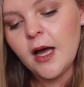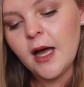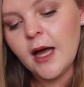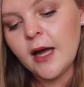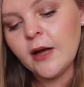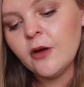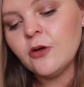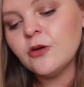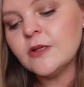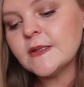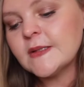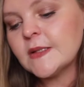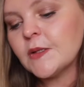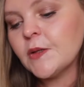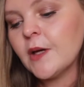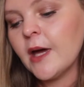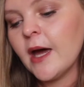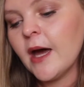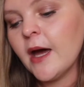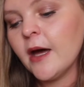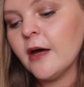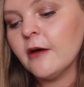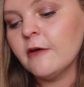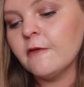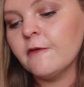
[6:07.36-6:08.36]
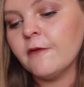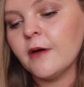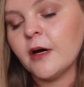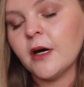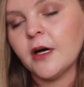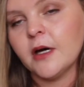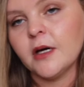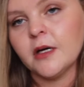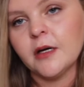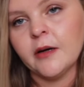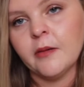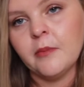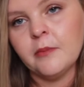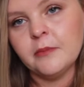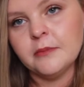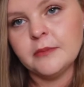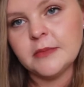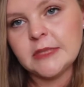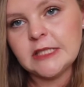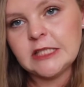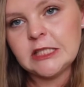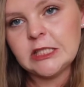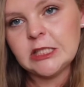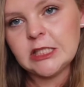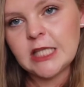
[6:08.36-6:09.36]
I also have
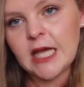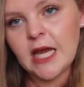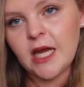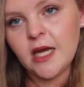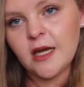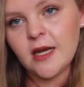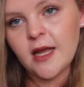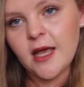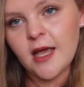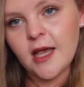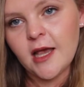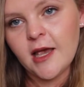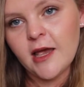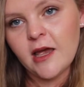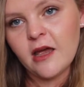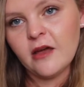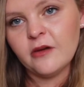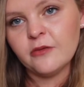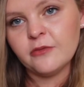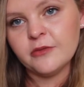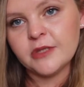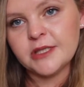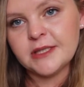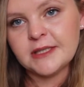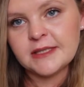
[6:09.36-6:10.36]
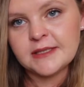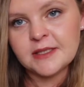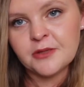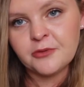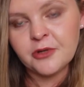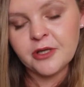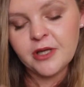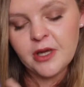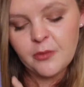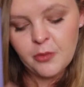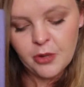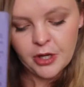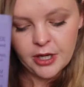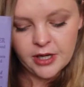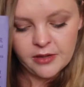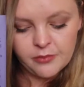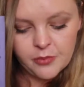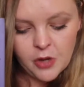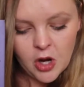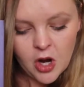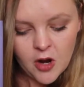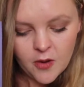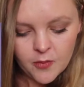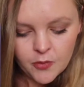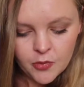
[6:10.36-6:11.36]
Jane Eyre, which is a really pretty
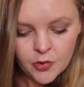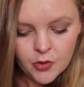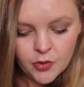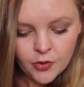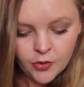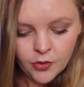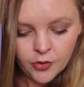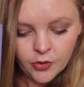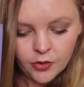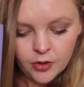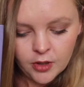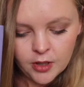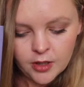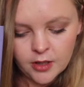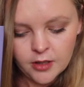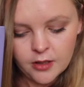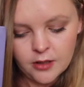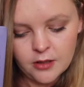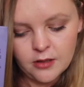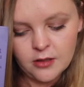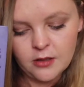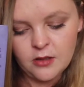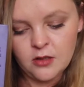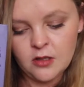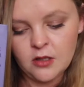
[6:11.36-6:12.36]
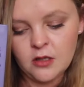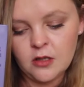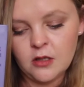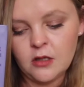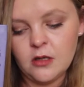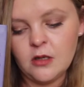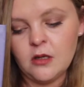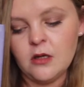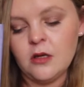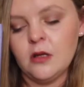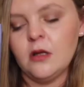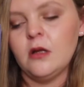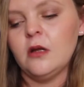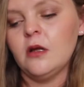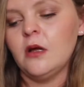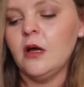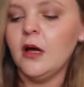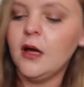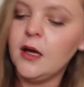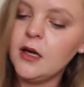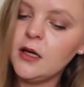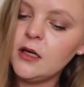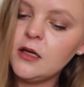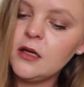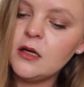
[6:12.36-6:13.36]
purple.
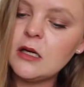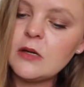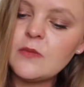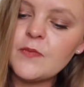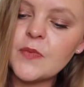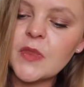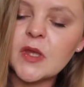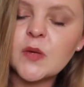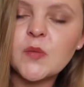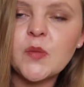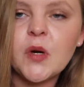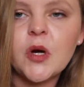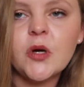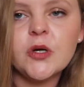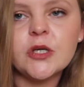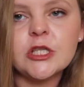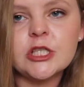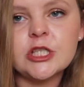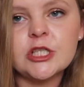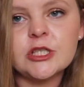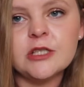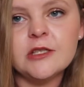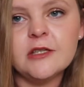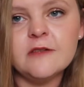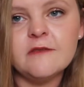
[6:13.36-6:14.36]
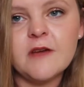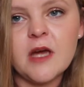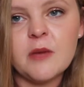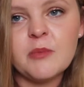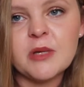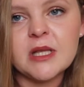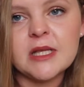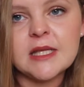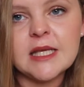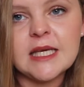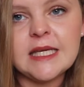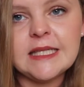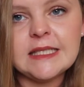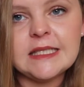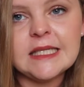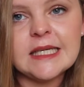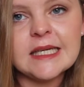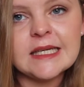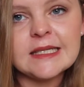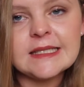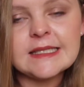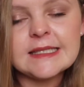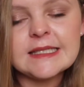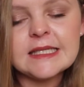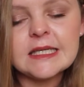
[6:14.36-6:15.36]
The Poetry of Emily
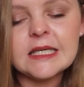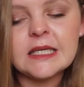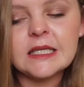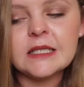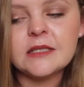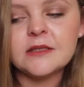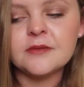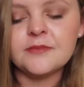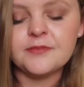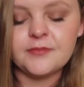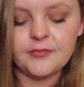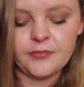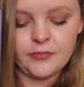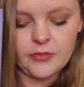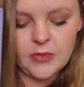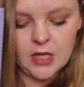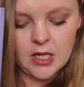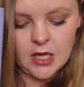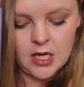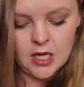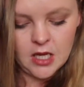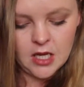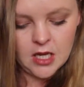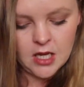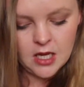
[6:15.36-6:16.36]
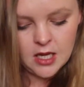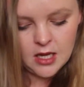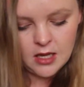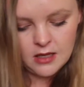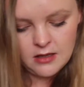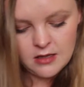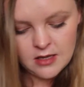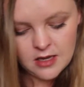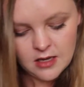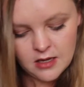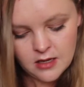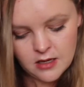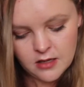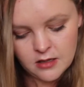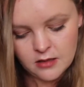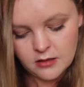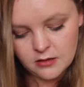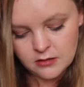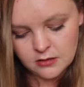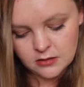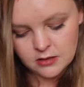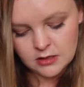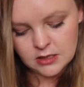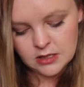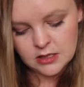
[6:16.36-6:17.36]
Dickinson,
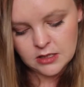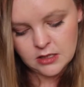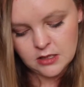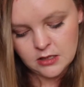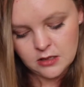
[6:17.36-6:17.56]
and